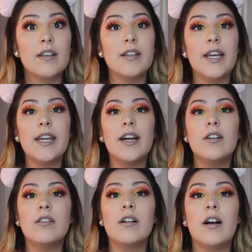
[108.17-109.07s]

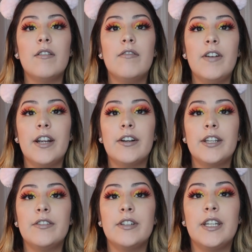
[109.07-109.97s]
layout, a very
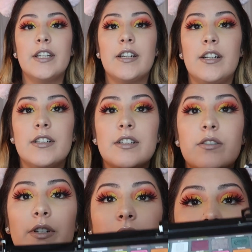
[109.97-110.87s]
unique color
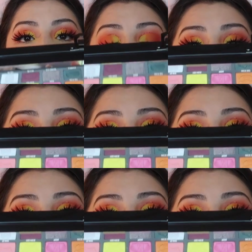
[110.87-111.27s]
story,